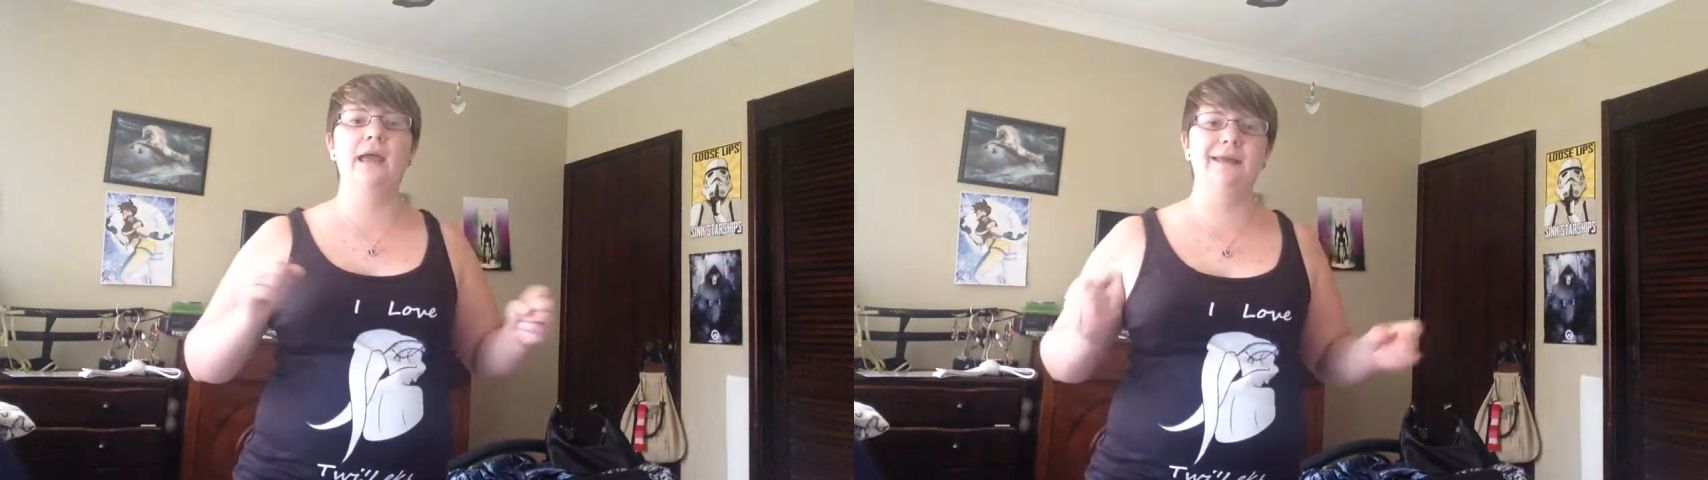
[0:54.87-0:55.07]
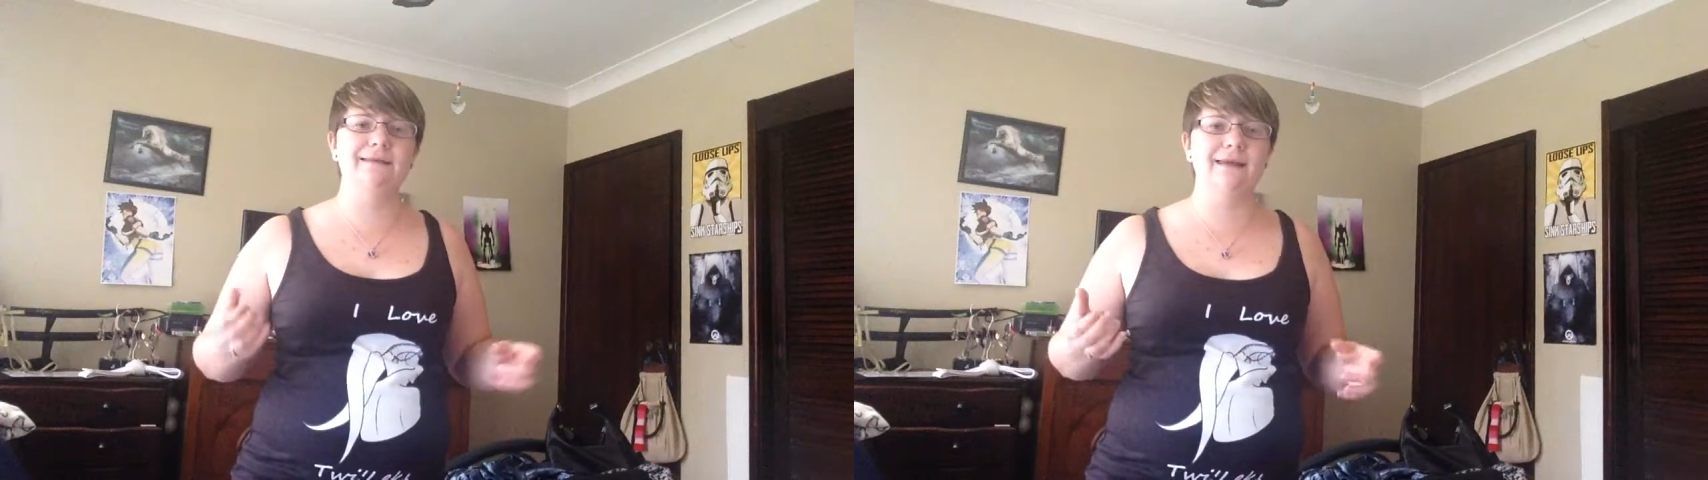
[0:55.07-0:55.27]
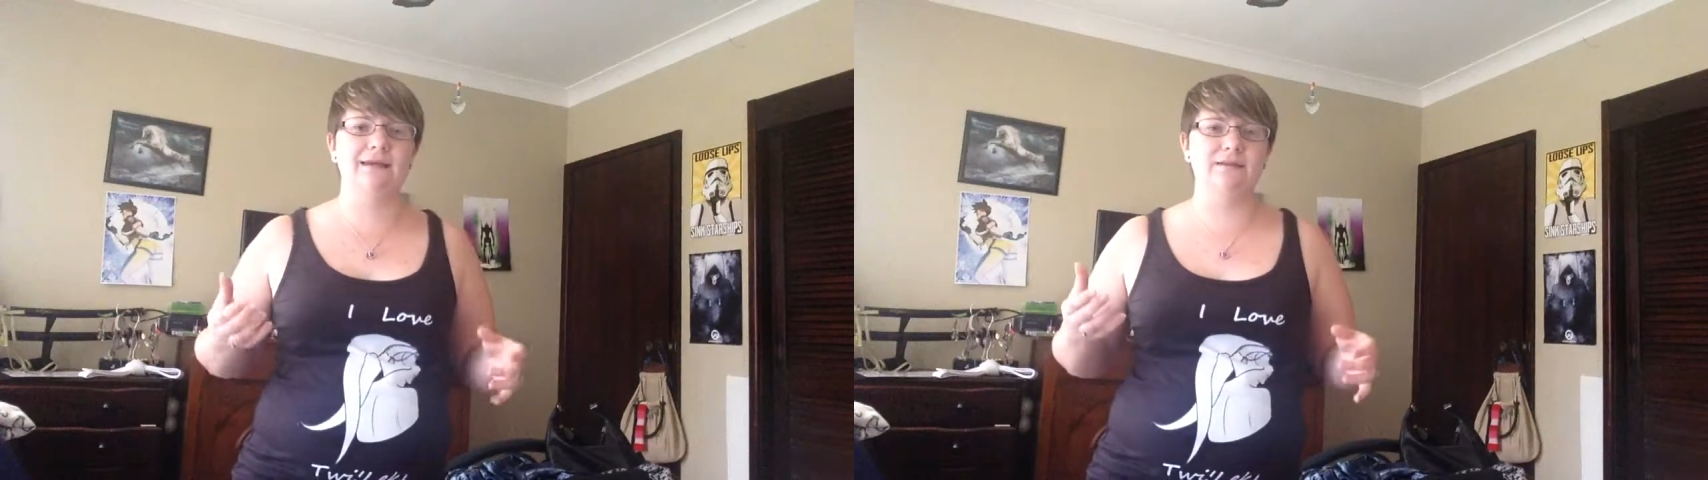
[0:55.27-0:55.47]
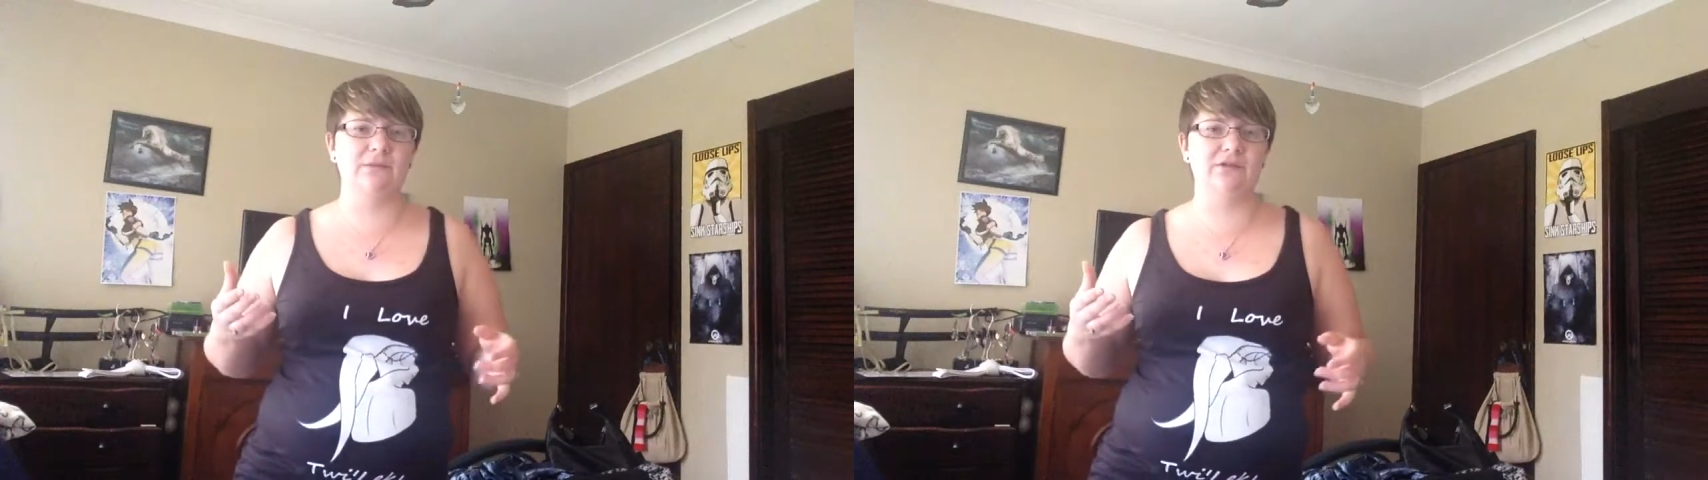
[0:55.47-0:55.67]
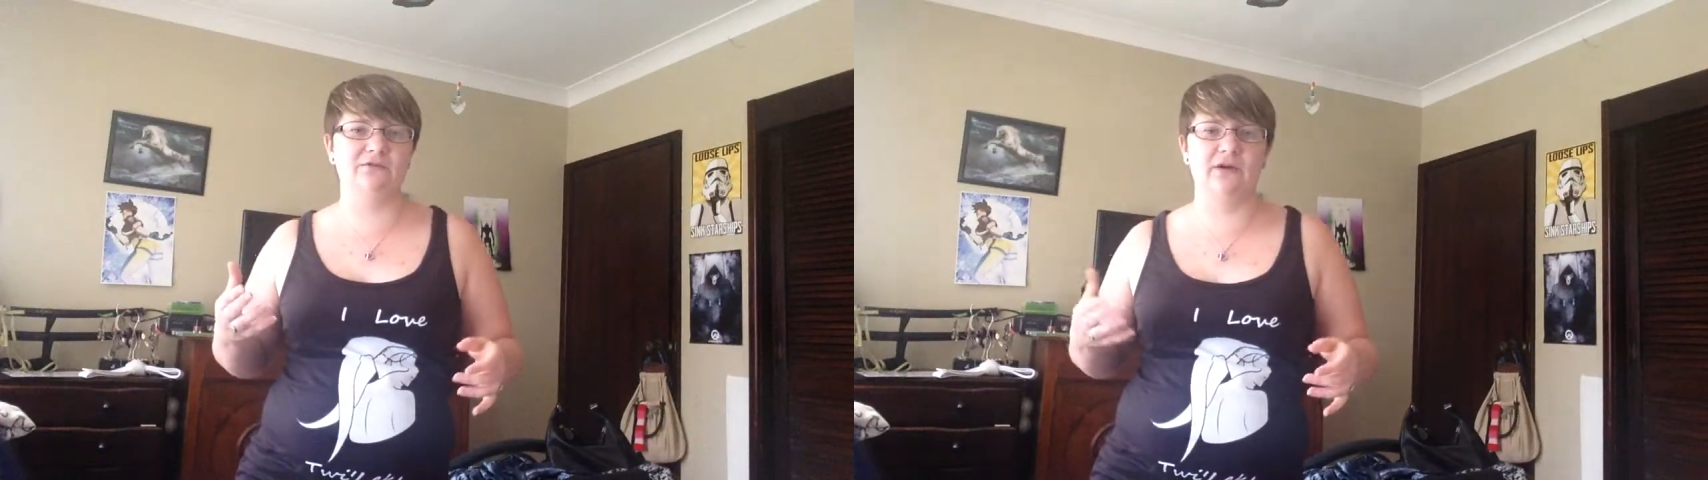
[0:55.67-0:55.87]
it takes
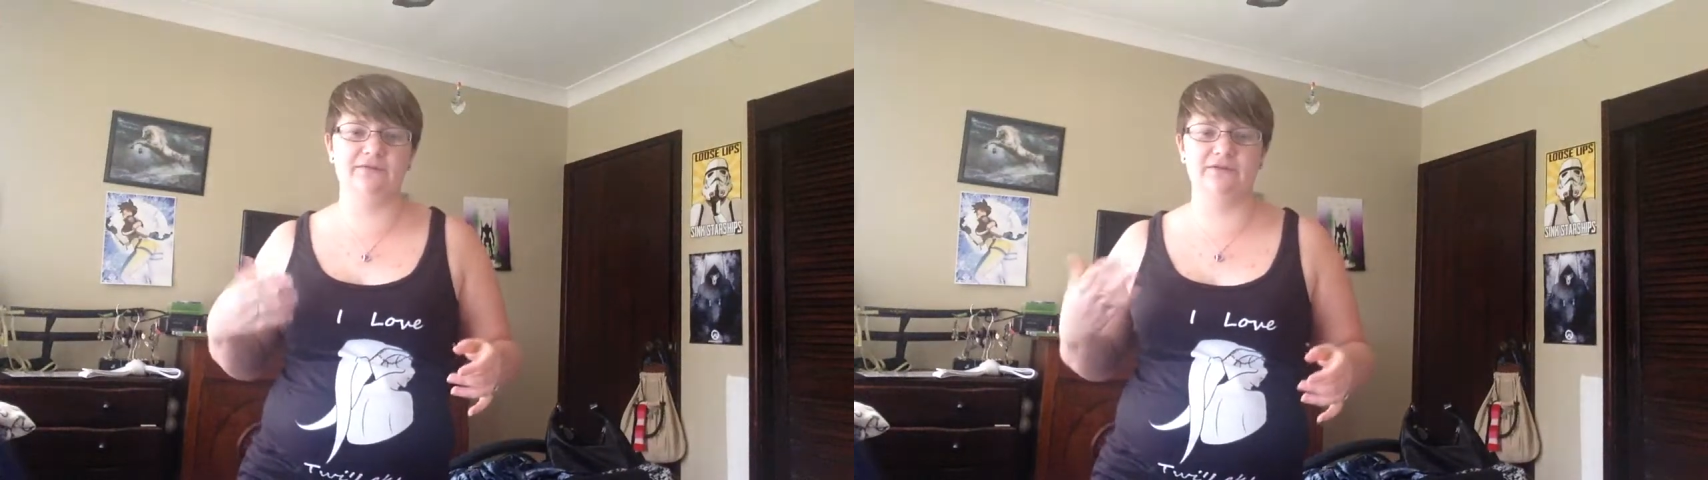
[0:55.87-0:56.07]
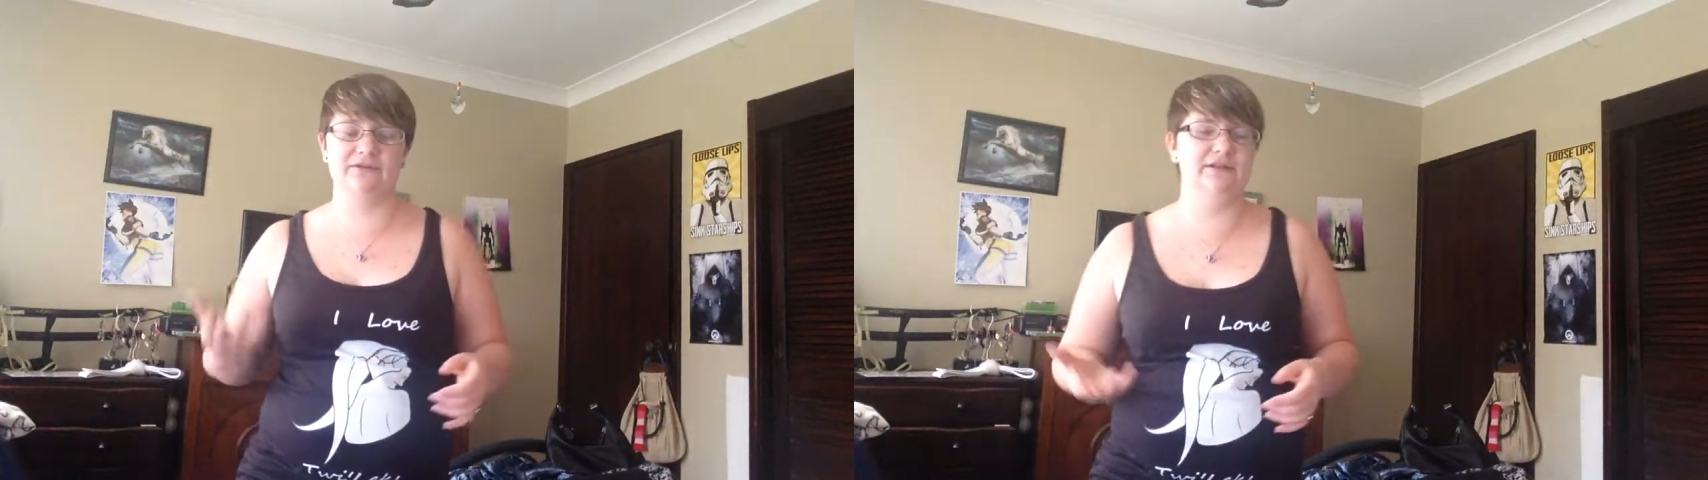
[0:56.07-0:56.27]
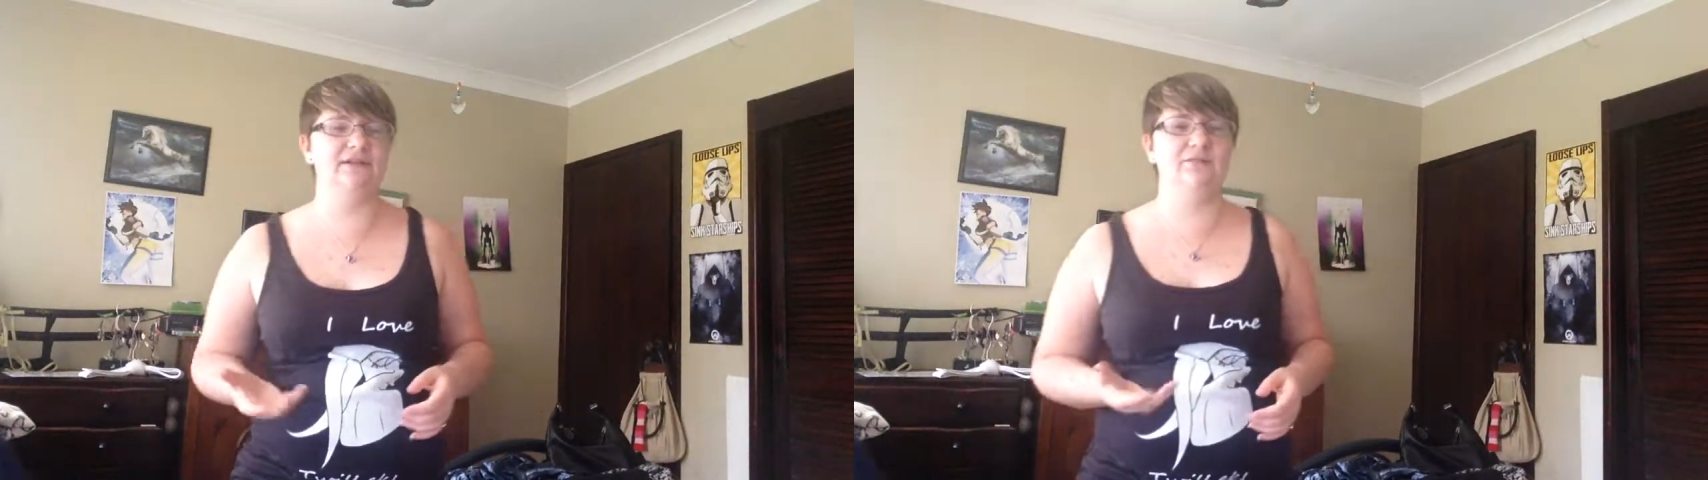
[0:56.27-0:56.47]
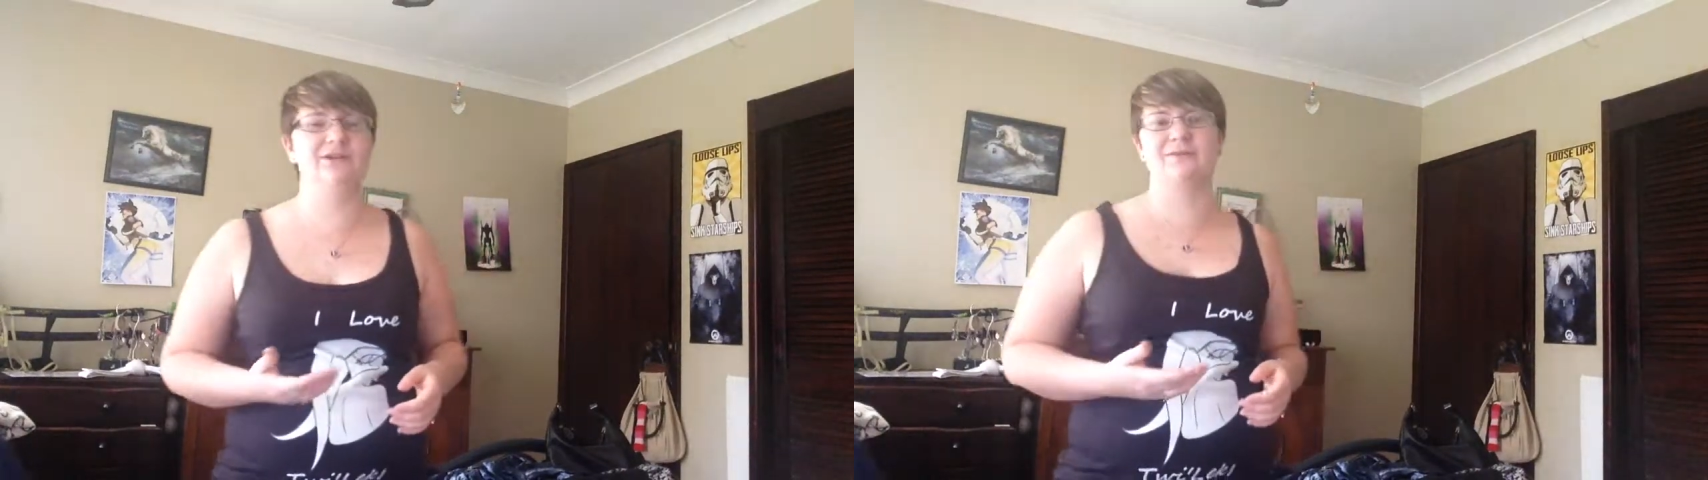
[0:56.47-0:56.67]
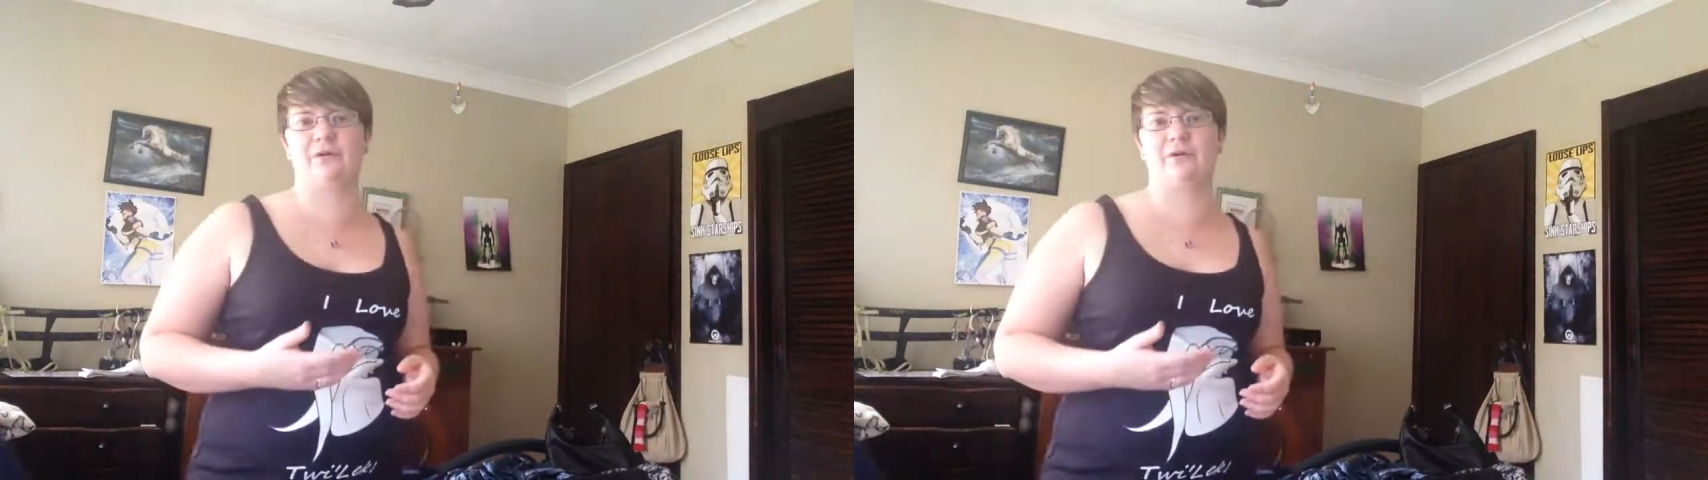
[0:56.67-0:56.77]
up to 5 to 6 minutes,